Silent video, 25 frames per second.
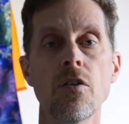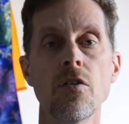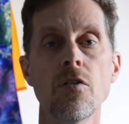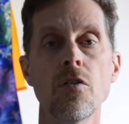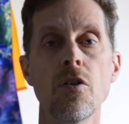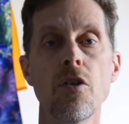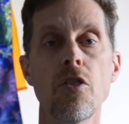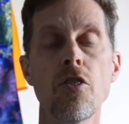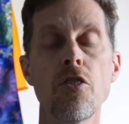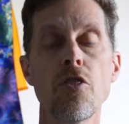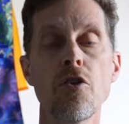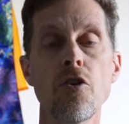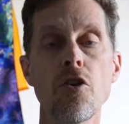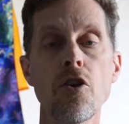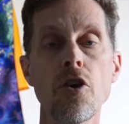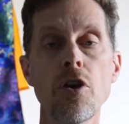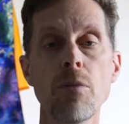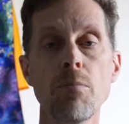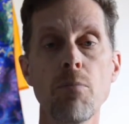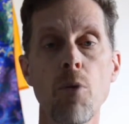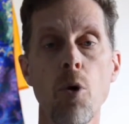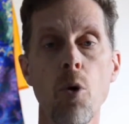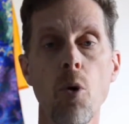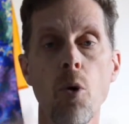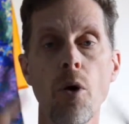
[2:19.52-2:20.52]
The
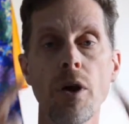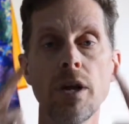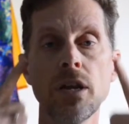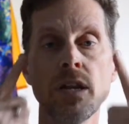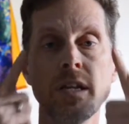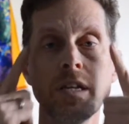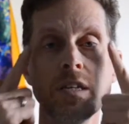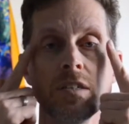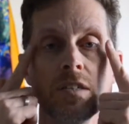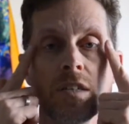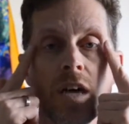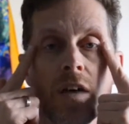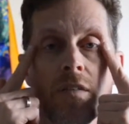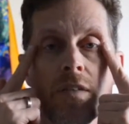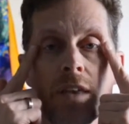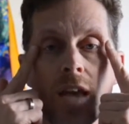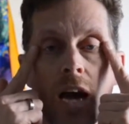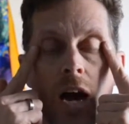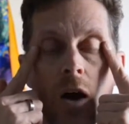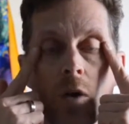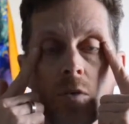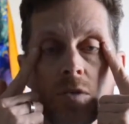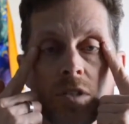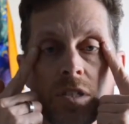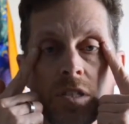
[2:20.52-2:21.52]
third point is on the
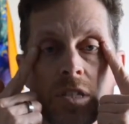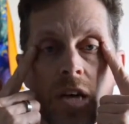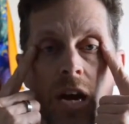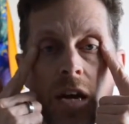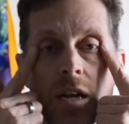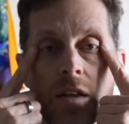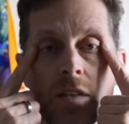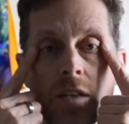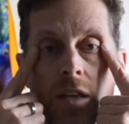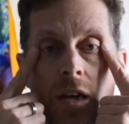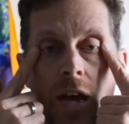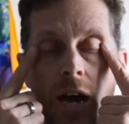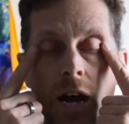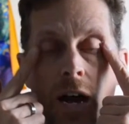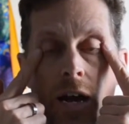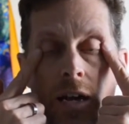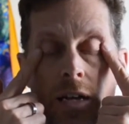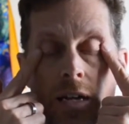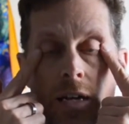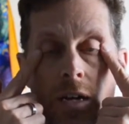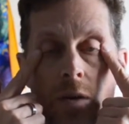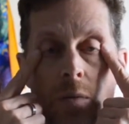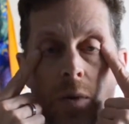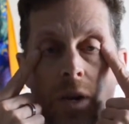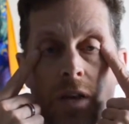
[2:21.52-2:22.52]
outside of the eye
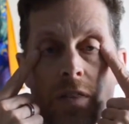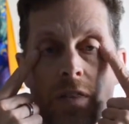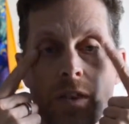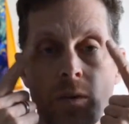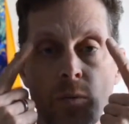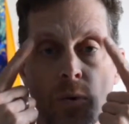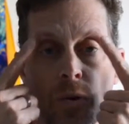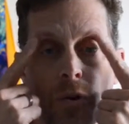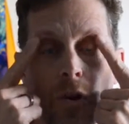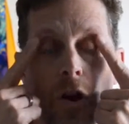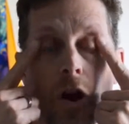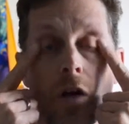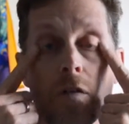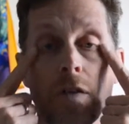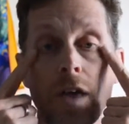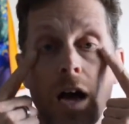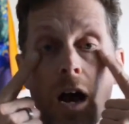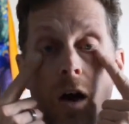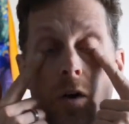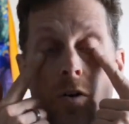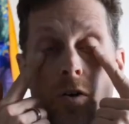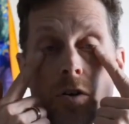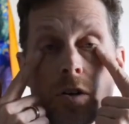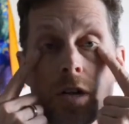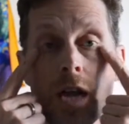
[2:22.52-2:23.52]
here, right? What we call the
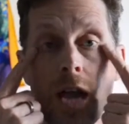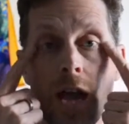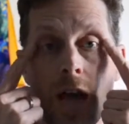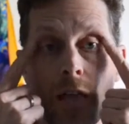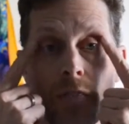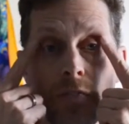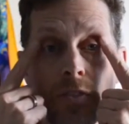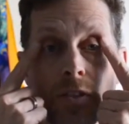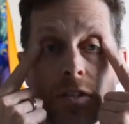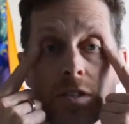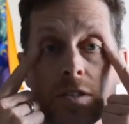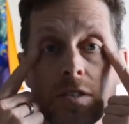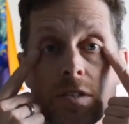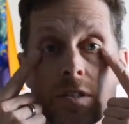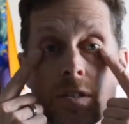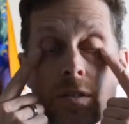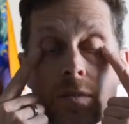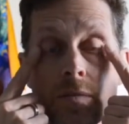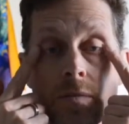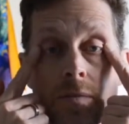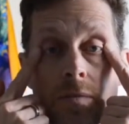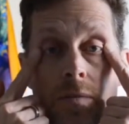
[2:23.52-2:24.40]
outer canthus.